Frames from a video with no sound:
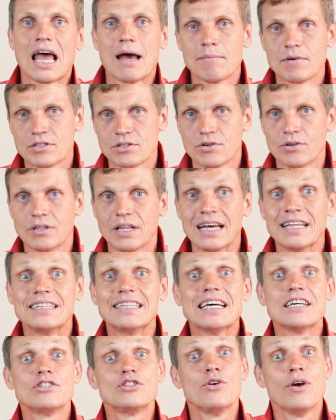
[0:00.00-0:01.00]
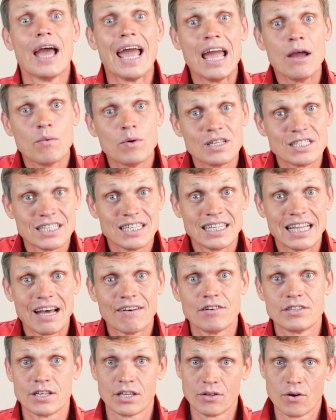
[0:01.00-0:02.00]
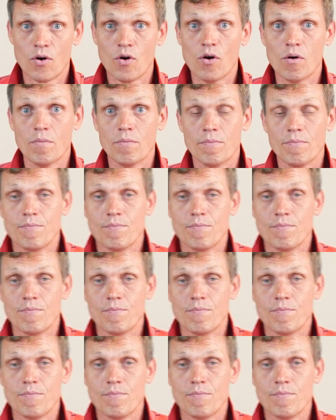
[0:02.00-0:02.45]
Amazon and test your A1C levels at home.